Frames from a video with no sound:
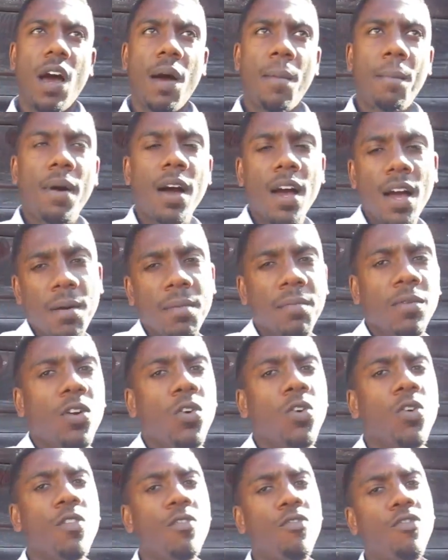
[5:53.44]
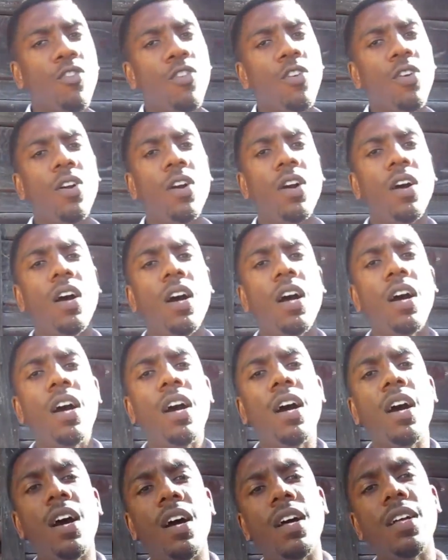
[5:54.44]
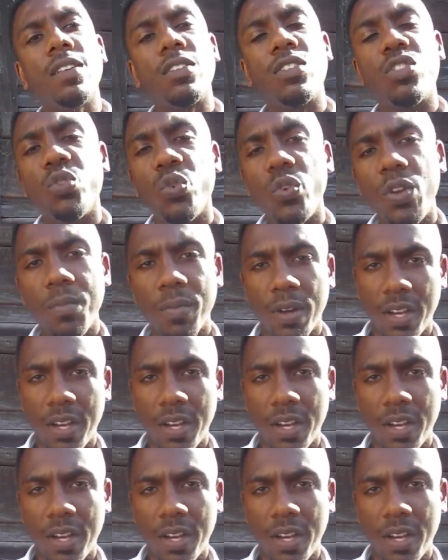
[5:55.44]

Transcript: a mom going for three